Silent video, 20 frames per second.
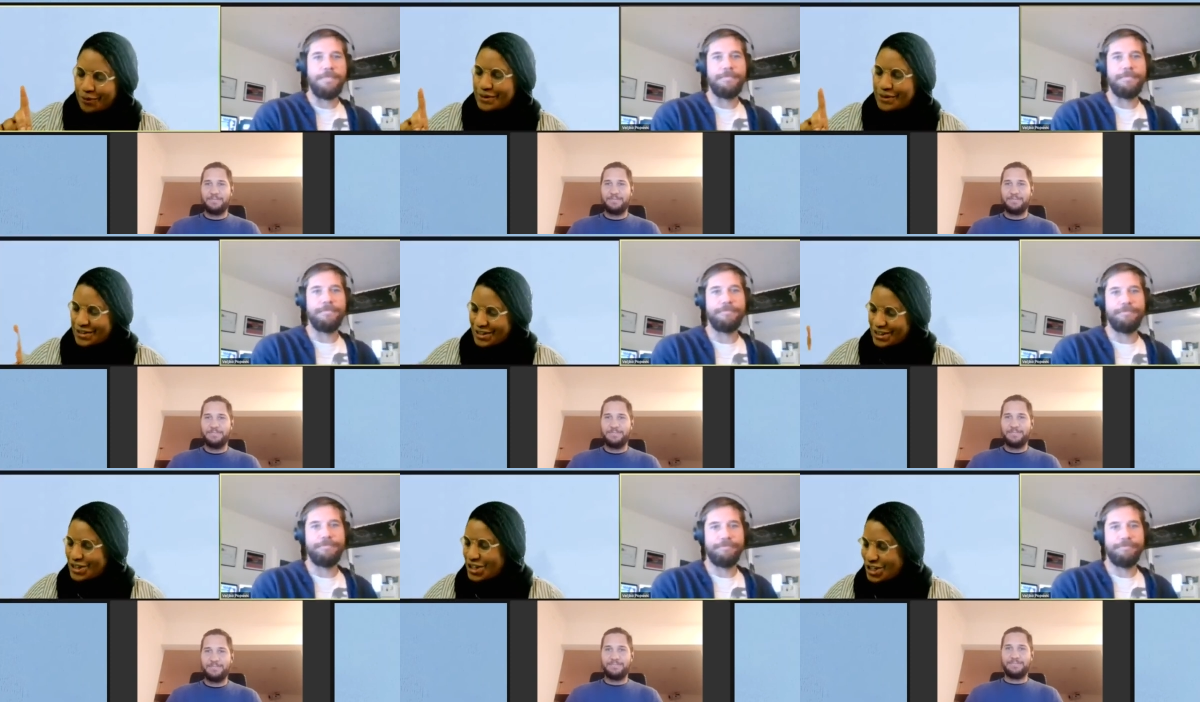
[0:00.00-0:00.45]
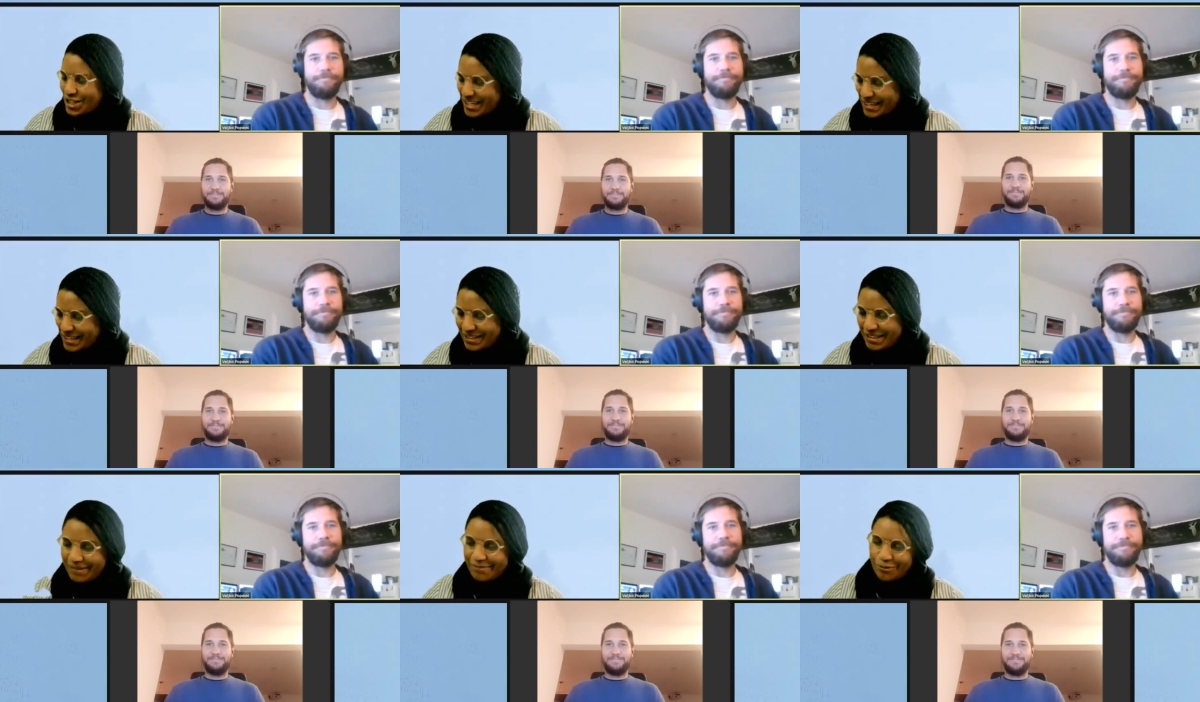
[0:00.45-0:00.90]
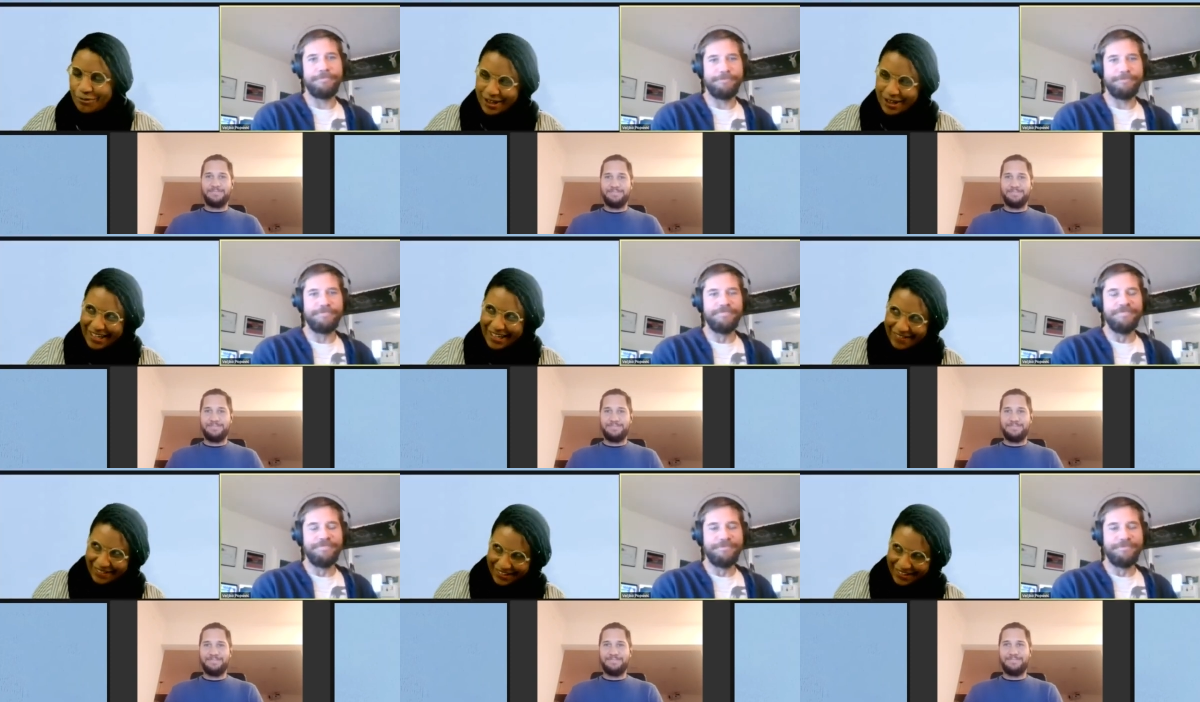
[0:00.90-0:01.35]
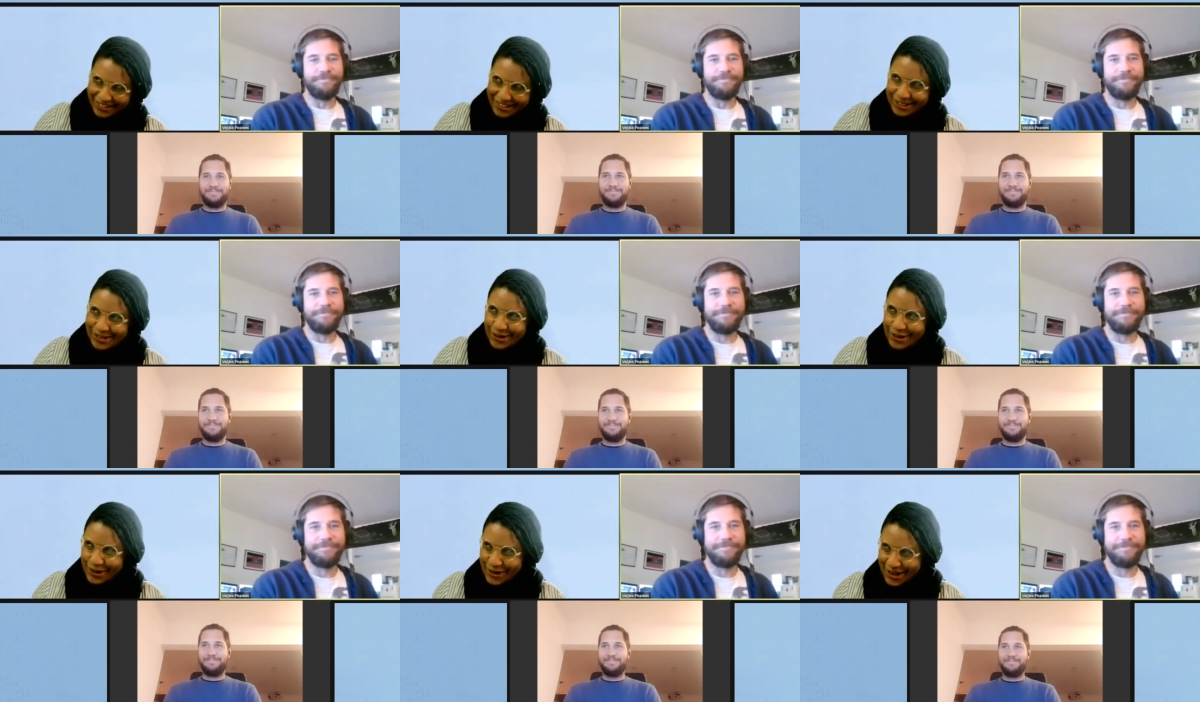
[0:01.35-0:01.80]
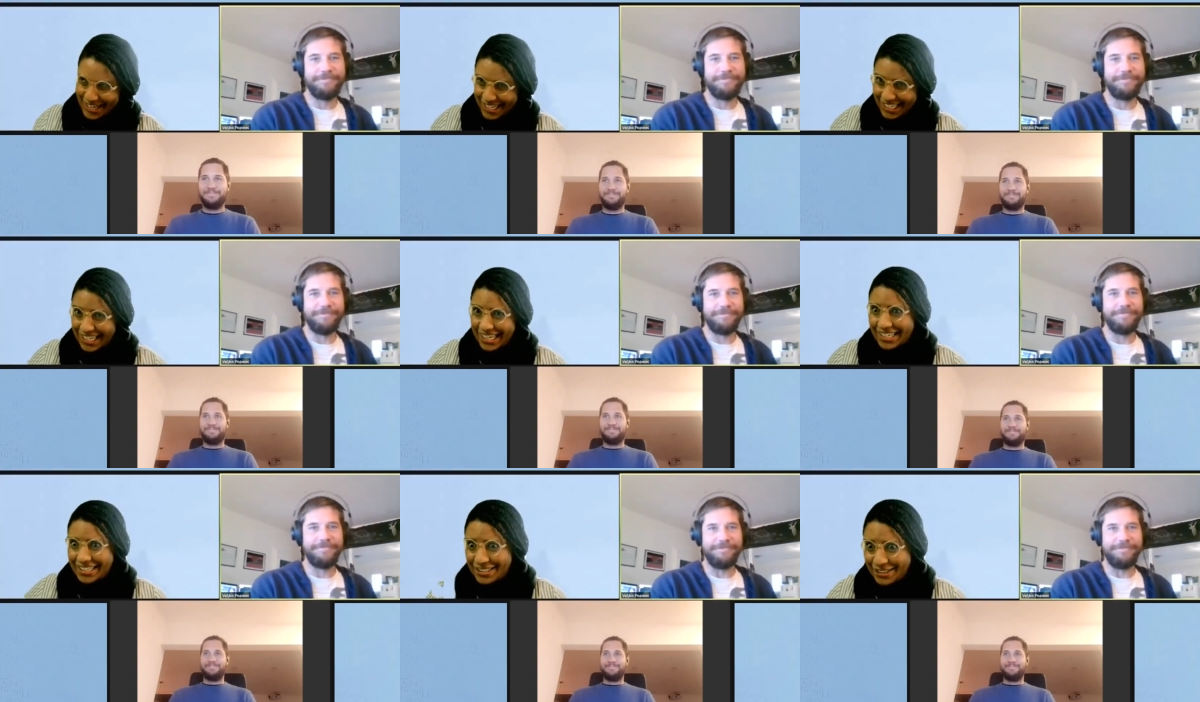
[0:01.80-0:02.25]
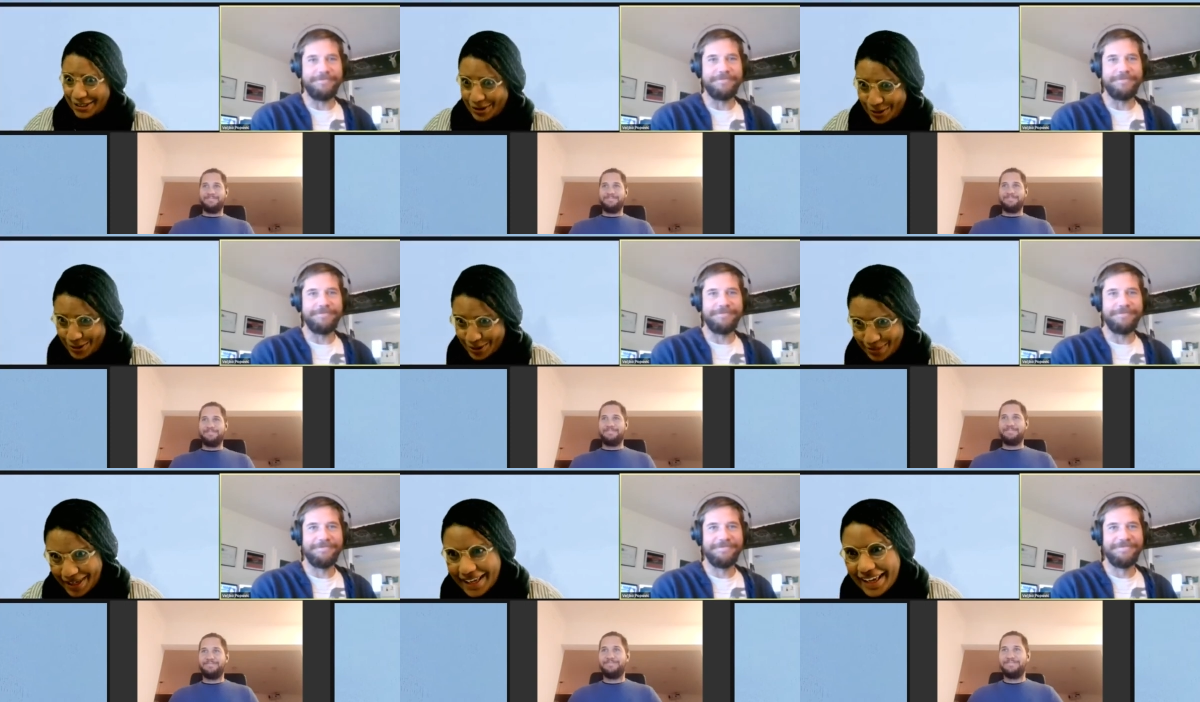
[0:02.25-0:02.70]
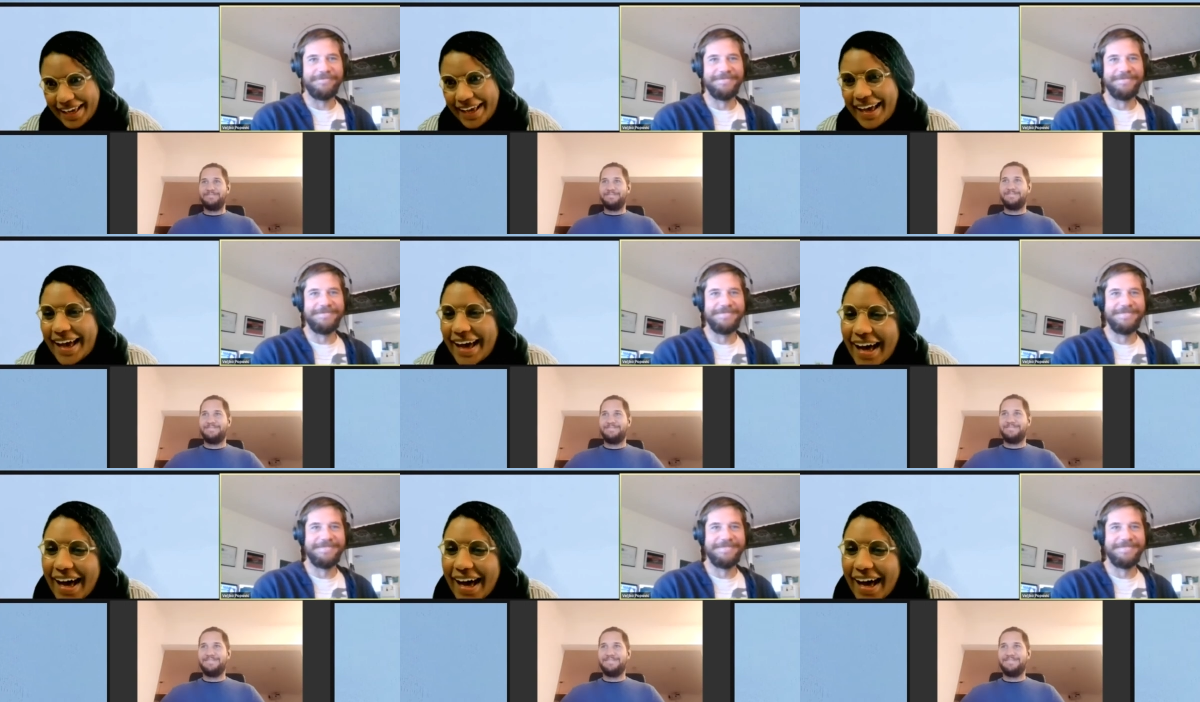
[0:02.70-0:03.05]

Speaker 1: probably she, whatever. Sorry, excuse me.